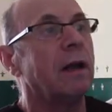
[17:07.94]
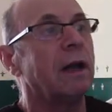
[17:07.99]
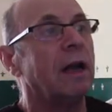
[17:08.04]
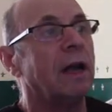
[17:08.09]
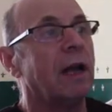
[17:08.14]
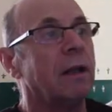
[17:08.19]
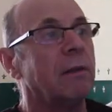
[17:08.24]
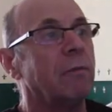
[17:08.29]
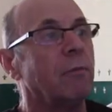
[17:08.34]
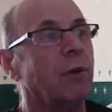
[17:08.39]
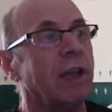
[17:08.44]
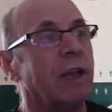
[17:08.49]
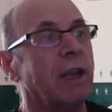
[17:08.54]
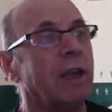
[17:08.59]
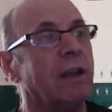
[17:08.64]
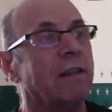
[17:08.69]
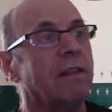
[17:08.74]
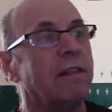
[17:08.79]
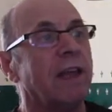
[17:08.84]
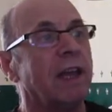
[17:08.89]
and we
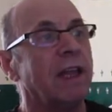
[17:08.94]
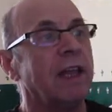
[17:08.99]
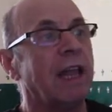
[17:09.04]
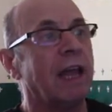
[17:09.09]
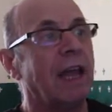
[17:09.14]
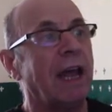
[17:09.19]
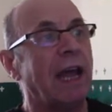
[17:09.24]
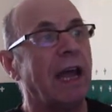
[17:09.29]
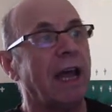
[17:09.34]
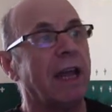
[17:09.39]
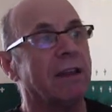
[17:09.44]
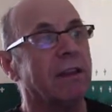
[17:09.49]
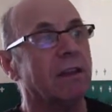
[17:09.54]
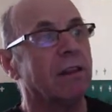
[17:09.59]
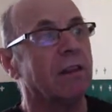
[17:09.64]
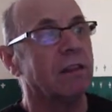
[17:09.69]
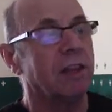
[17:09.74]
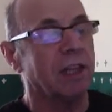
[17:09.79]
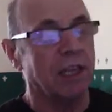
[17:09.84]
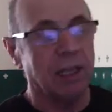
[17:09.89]
then add
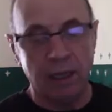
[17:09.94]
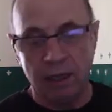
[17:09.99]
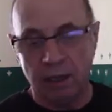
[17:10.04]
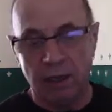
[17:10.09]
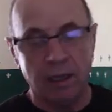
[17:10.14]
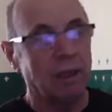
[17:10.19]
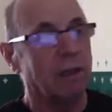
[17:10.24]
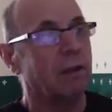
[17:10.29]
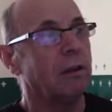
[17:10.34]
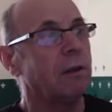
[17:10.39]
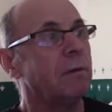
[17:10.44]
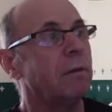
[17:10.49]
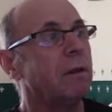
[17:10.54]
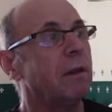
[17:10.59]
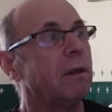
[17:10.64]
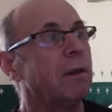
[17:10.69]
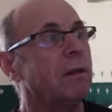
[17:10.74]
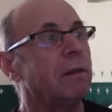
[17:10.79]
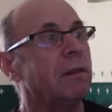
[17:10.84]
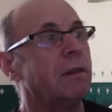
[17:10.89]
the
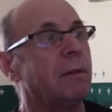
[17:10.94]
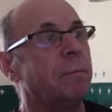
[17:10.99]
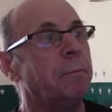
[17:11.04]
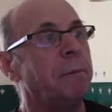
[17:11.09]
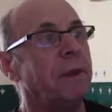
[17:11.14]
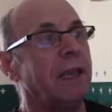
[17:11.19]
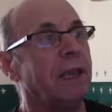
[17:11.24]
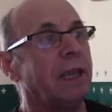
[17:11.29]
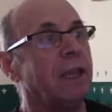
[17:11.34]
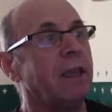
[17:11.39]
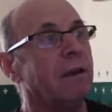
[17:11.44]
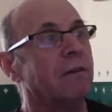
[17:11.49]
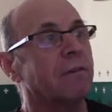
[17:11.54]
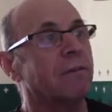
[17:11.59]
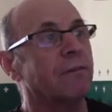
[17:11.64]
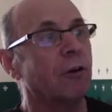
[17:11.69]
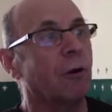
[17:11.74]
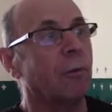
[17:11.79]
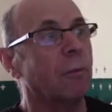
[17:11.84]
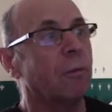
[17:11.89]
B
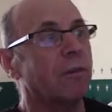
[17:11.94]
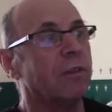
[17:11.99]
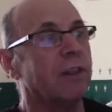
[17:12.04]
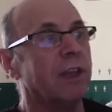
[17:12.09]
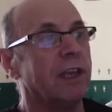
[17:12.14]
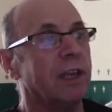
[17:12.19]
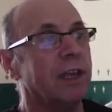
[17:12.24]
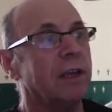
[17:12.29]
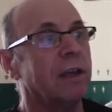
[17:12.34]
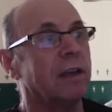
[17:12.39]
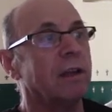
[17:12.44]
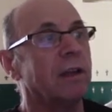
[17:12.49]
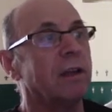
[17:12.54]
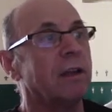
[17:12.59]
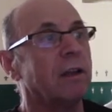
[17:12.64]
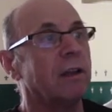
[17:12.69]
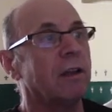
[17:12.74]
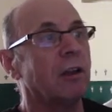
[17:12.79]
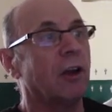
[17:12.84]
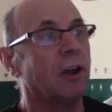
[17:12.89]
from the
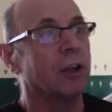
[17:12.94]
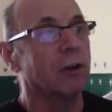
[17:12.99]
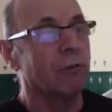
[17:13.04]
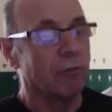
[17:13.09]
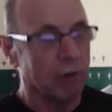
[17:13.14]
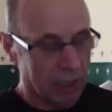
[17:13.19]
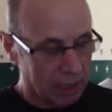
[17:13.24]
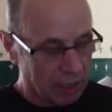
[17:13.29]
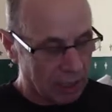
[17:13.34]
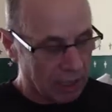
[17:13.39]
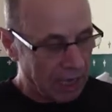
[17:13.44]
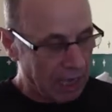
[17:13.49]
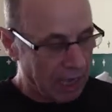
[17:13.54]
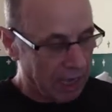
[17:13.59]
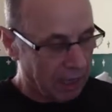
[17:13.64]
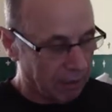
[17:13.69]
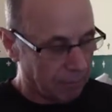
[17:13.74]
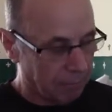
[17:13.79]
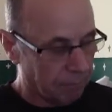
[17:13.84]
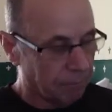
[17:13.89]
light green
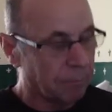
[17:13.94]
hen,